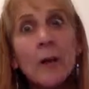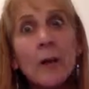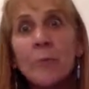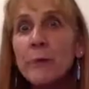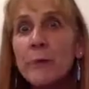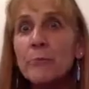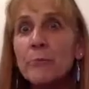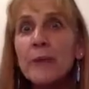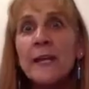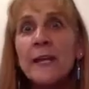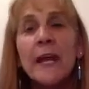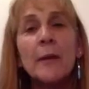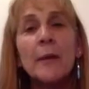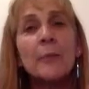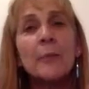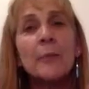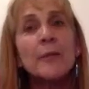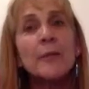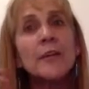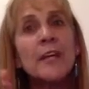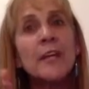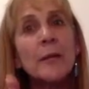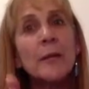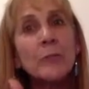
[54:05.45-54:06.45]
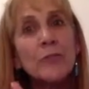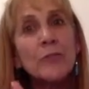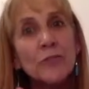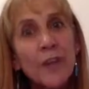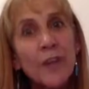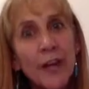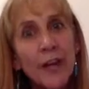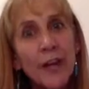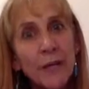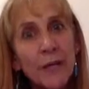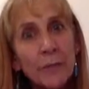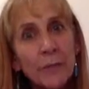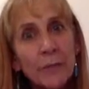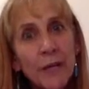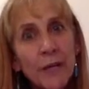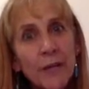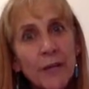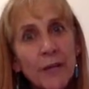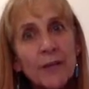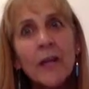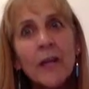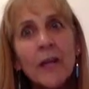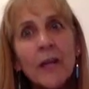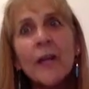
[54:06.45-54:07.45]
I mean, being able to keep steady
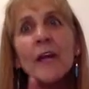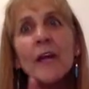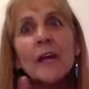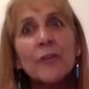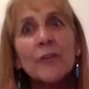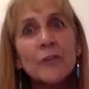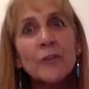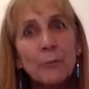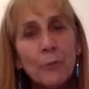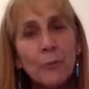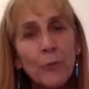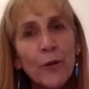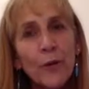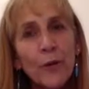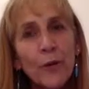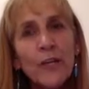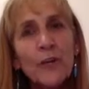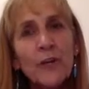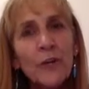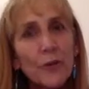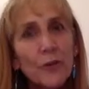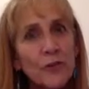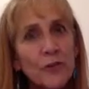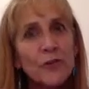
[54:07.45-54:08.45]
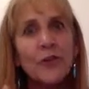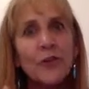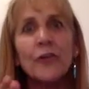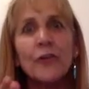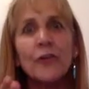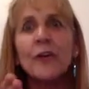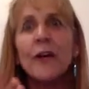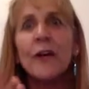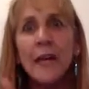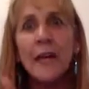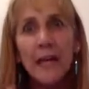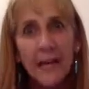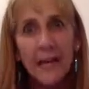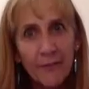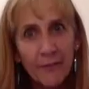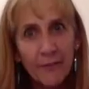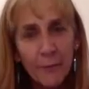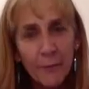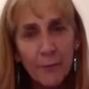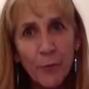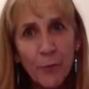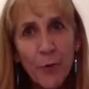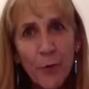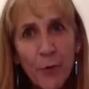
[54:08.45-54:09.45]
beat is a precursor in
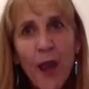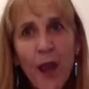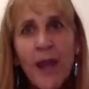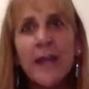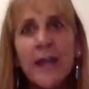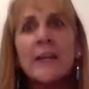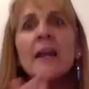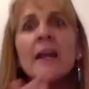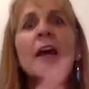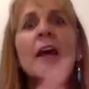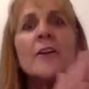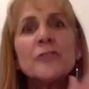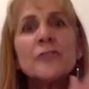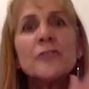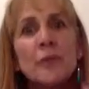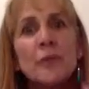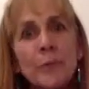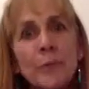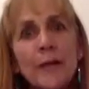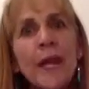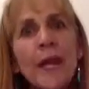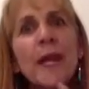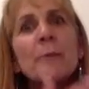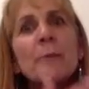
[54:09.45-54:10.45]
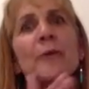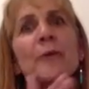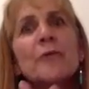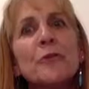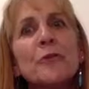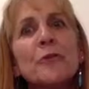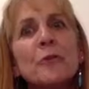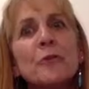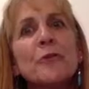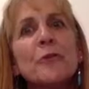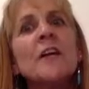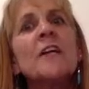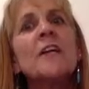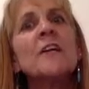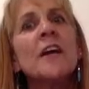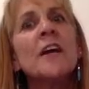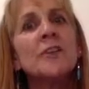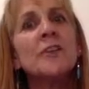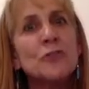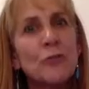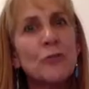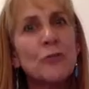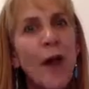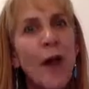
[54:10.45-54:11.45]
the brain to be able to read
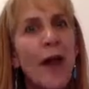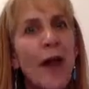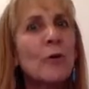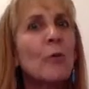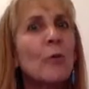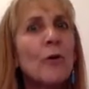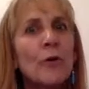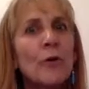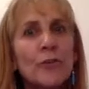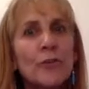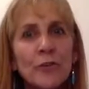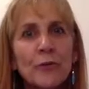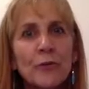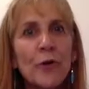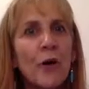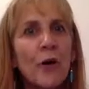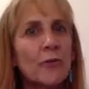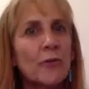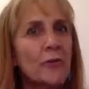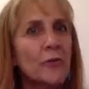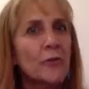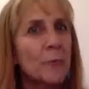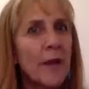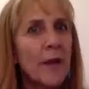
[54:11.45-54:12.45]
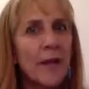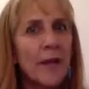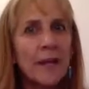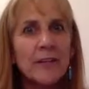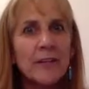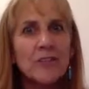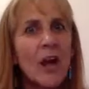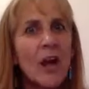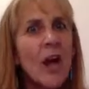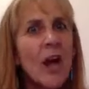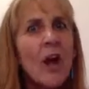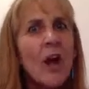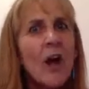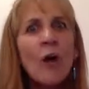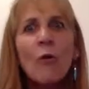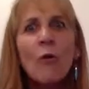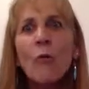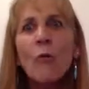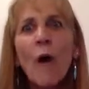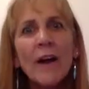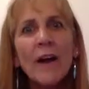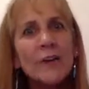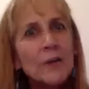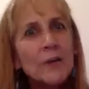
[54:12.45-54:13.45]
and track words across a page.
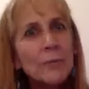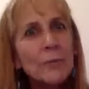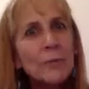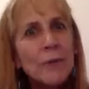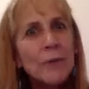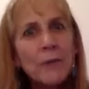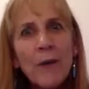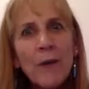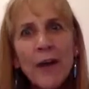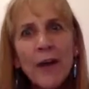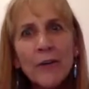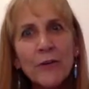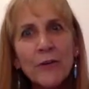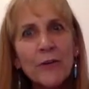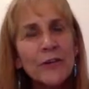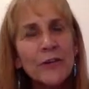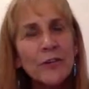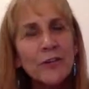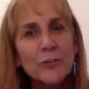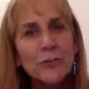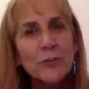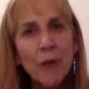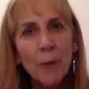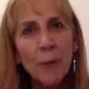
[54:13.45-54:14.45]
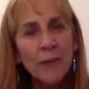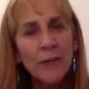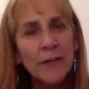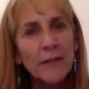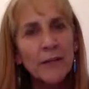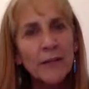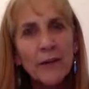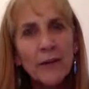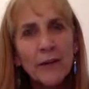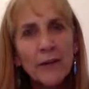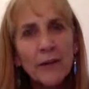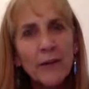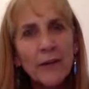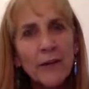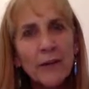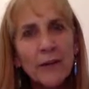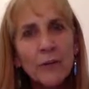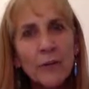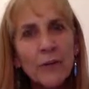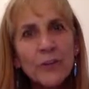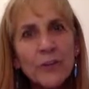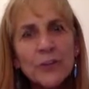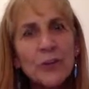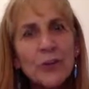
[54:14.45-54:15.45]
What could be better than drumming
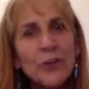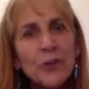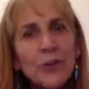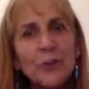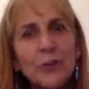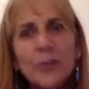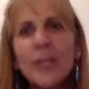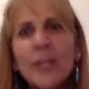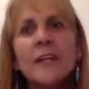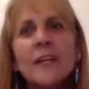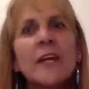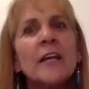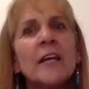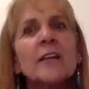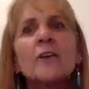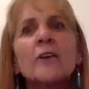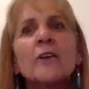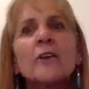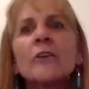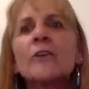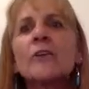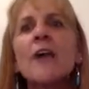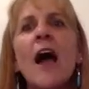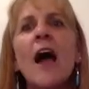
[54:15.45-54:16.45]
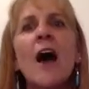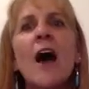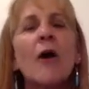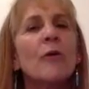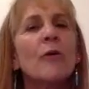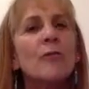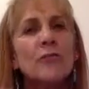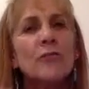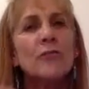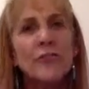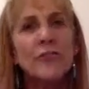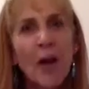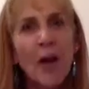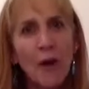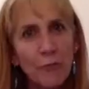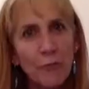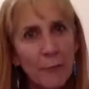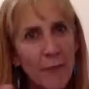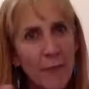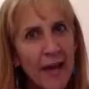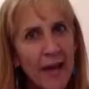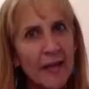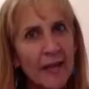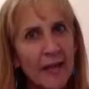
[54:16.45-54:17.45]
with children? And they learn how
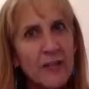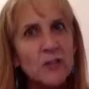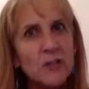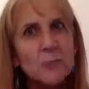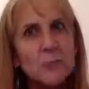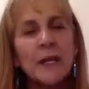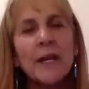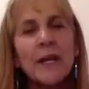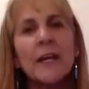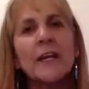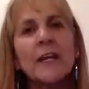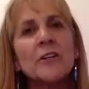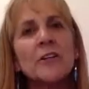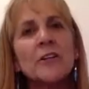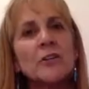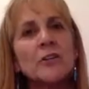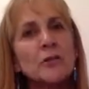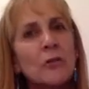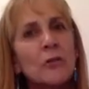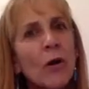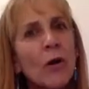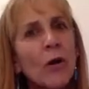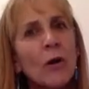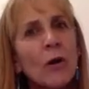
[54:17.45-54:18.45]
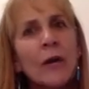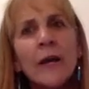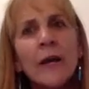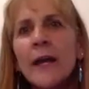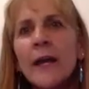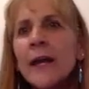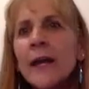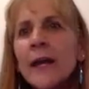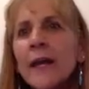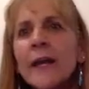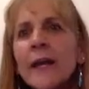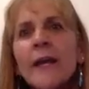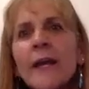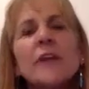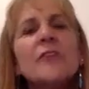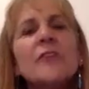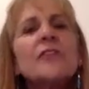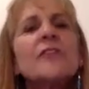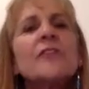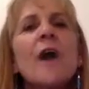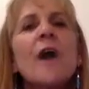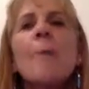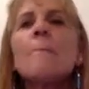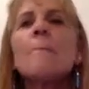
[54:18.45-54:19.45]
self-management and control. It
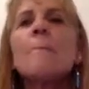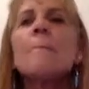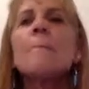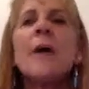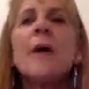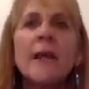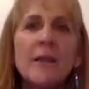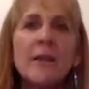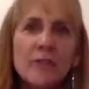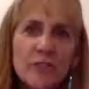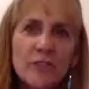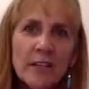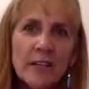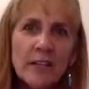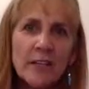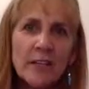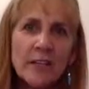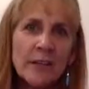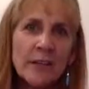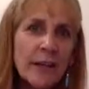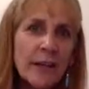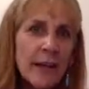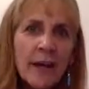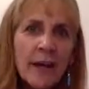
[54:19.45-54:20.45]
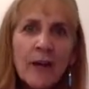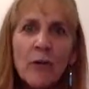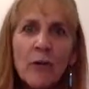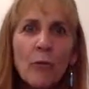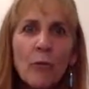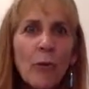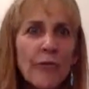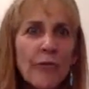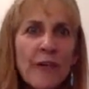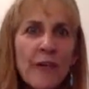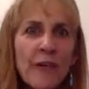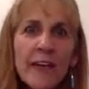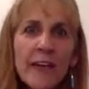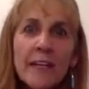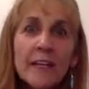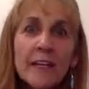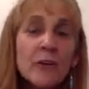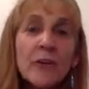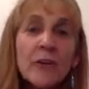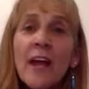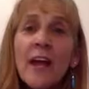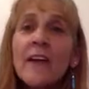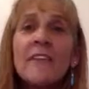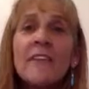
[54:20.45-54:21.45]
is amazing what they can
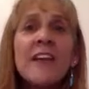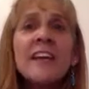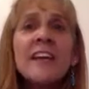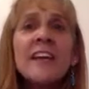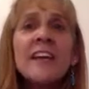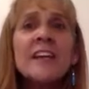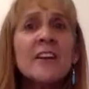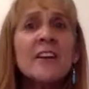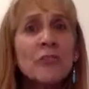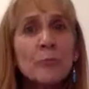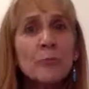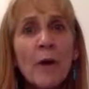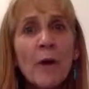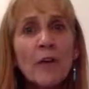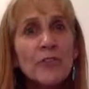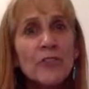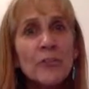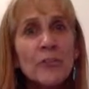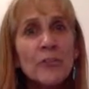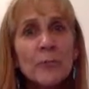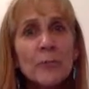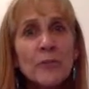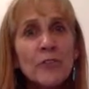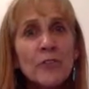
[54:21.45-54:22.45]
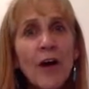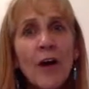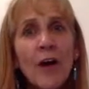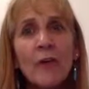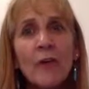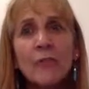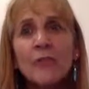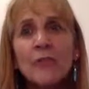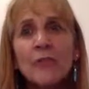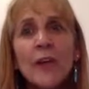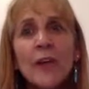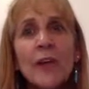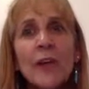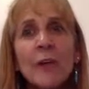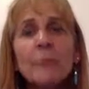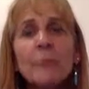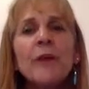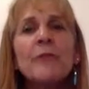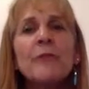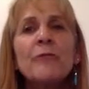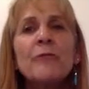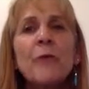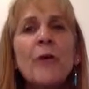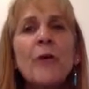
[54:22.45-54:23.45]
learn, and they can express themselves
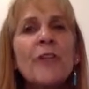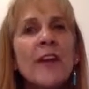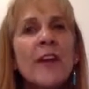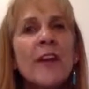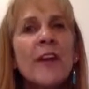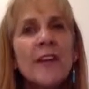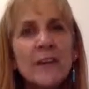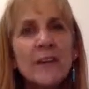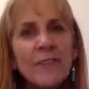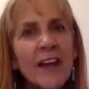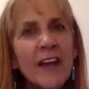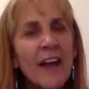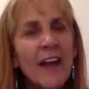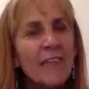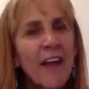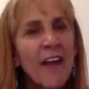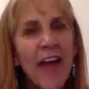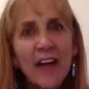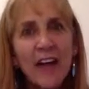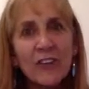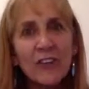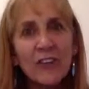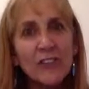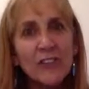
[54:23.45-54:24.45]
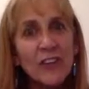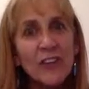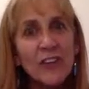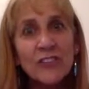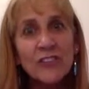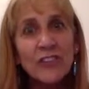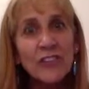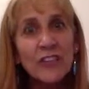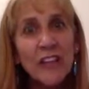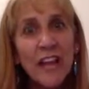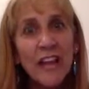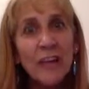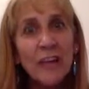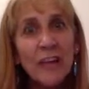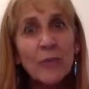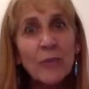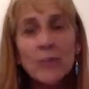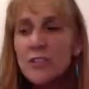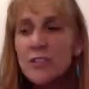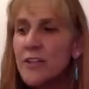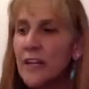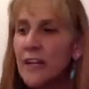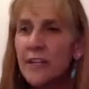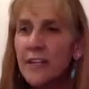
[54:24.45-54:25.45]
before they even have access to
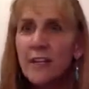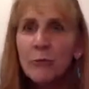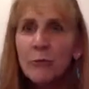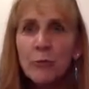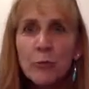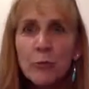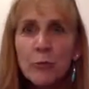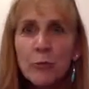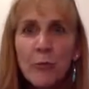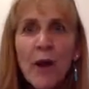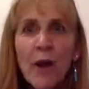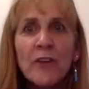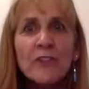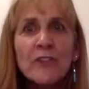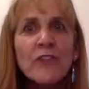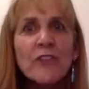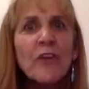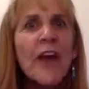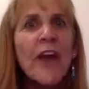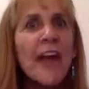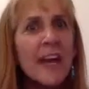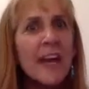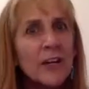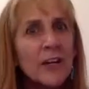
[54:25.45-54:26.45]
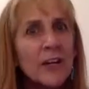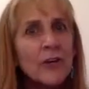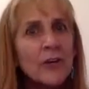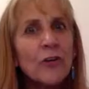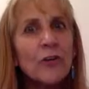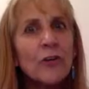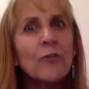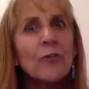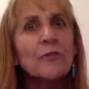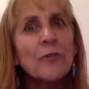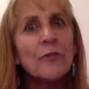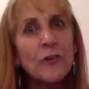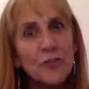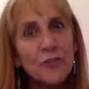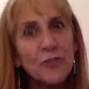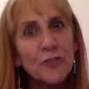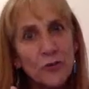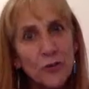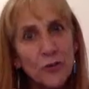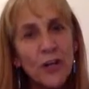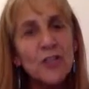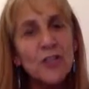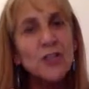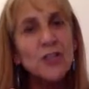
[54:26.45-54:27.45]
language. They can express their anger or
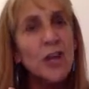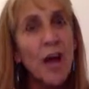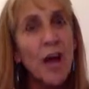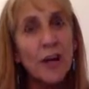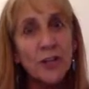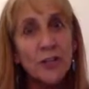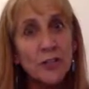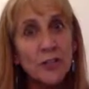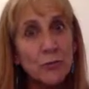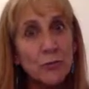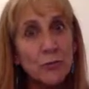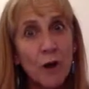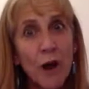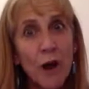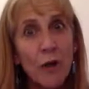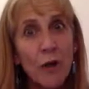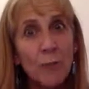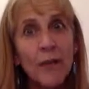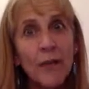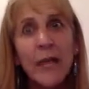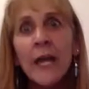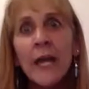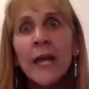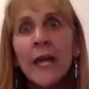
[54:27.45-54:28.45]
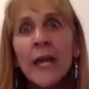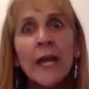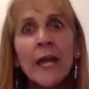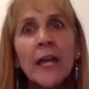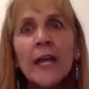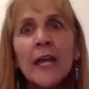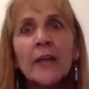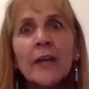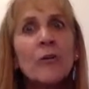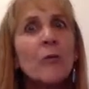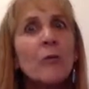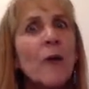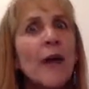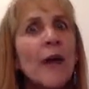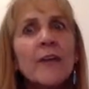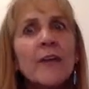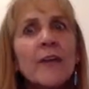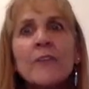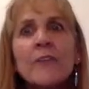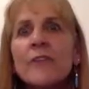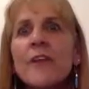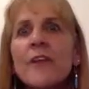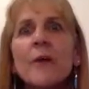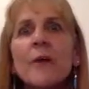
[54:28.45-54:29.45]
frustration on a drum in a way
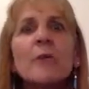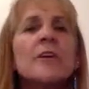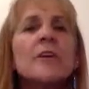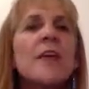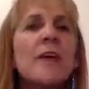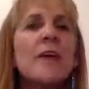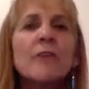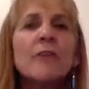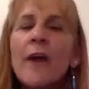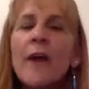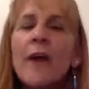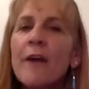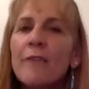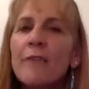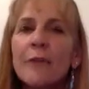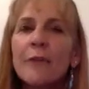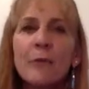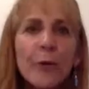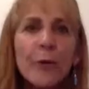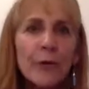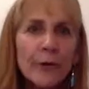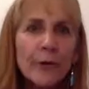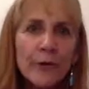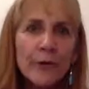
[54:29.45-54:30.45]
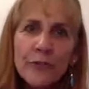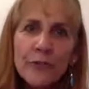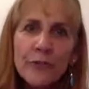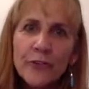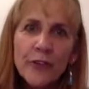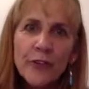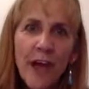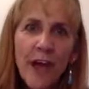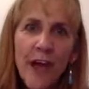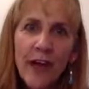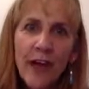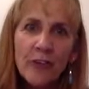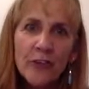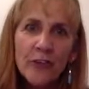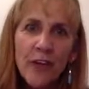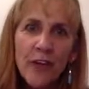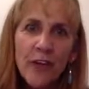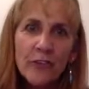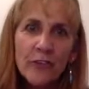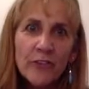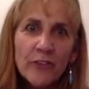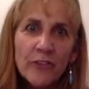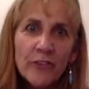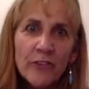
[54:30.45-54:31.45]
that they would never have the words to
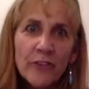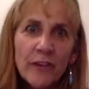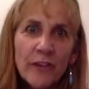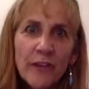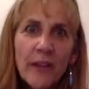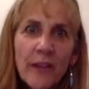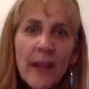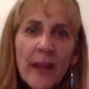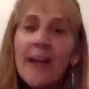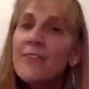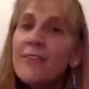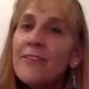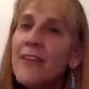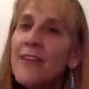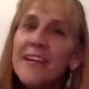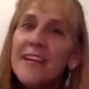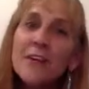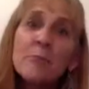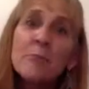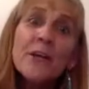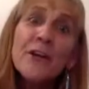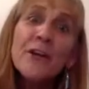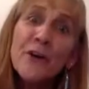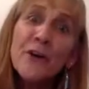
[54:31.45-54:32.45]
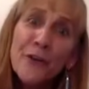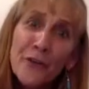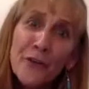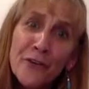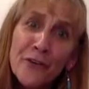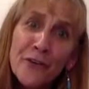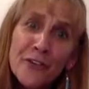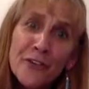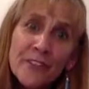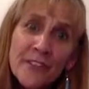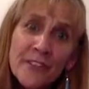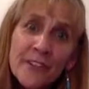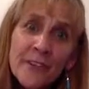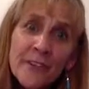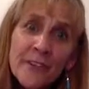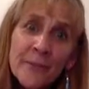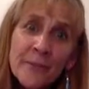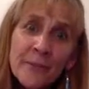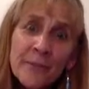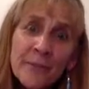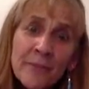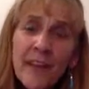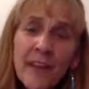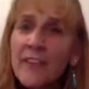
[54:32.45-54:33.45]
access. And they can be heard.
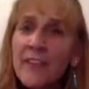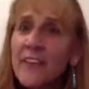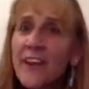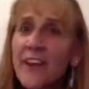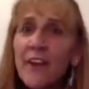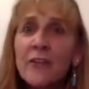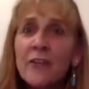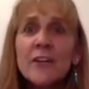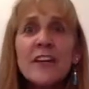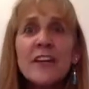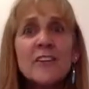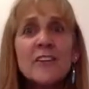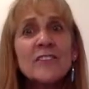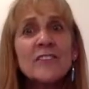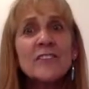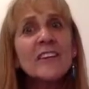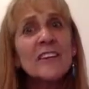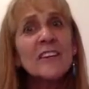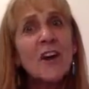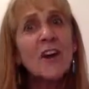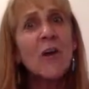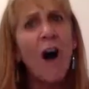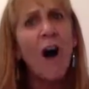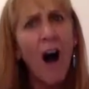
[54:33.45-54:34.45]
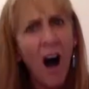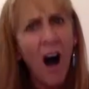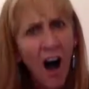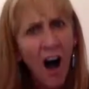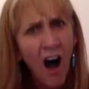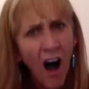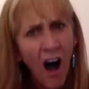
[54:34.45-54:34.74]
And the other kids can go,